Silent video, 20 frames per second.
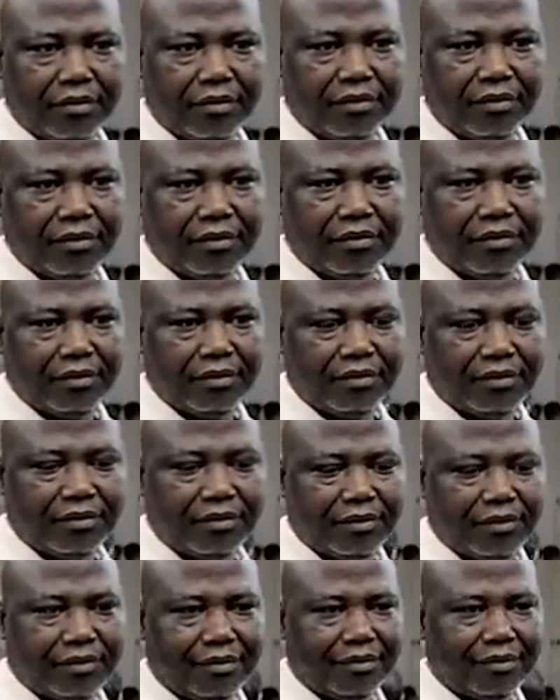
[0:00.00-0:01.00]

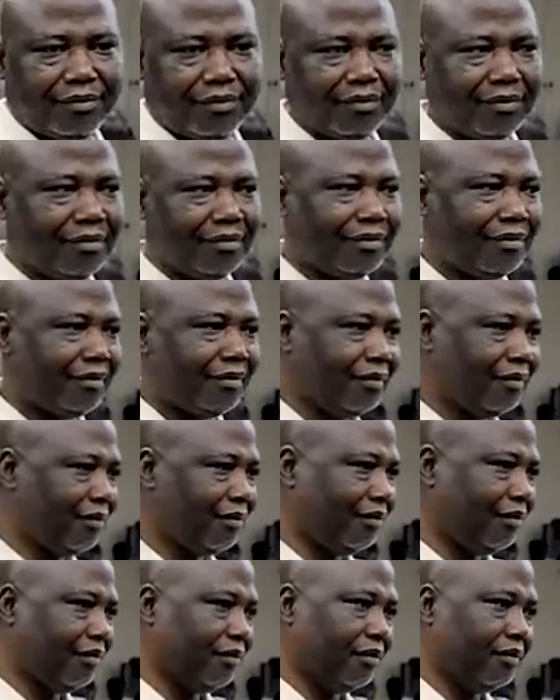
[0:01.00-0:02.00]

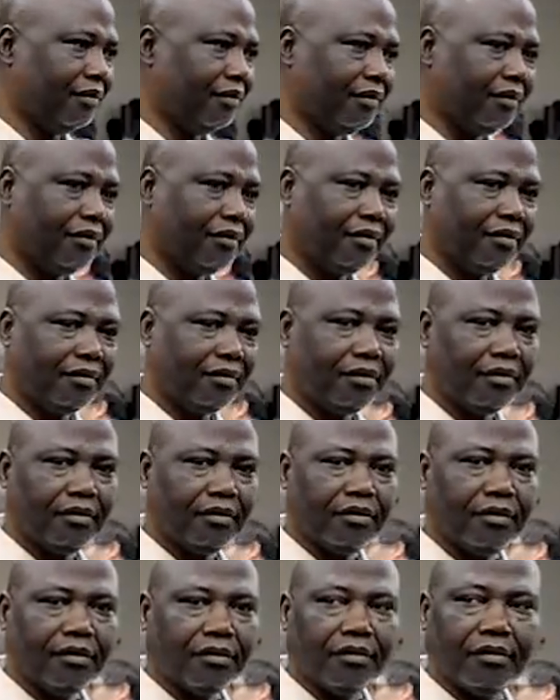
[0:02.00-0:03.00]

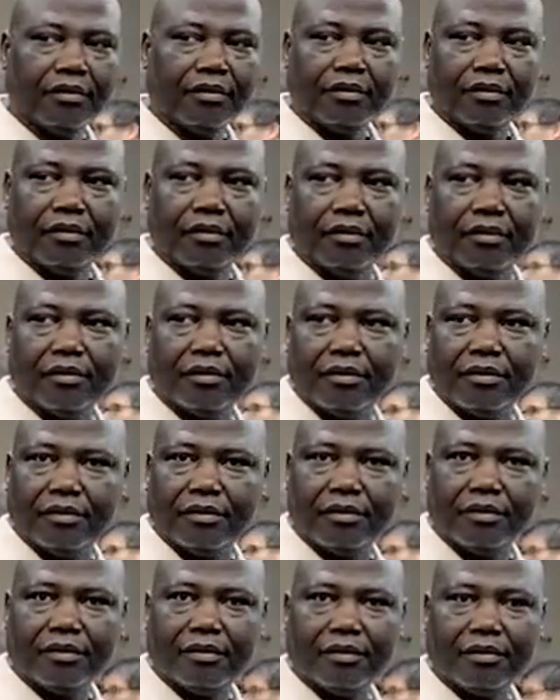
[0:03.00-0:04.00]

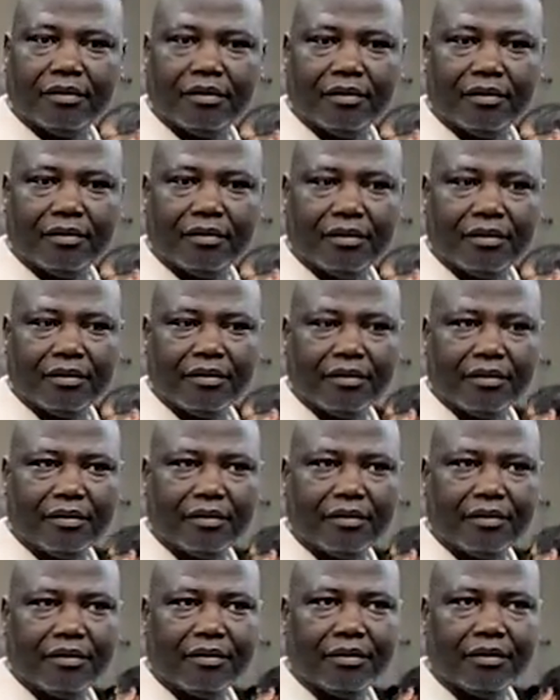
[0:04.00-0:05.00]

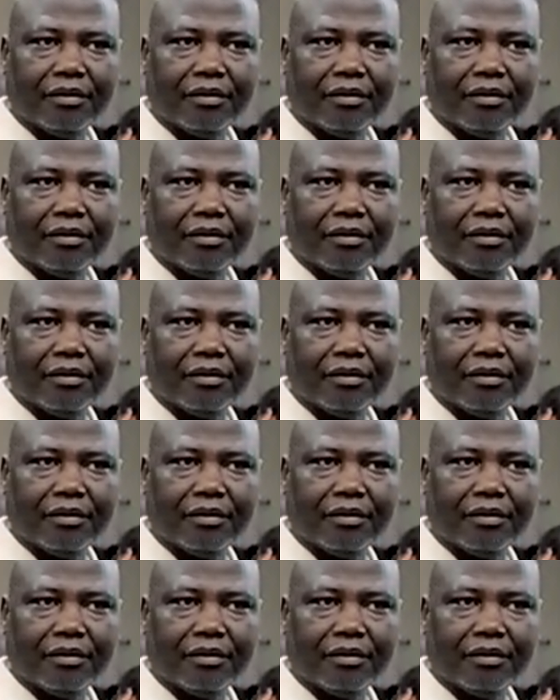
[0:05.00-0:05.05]
The person shown says nothing.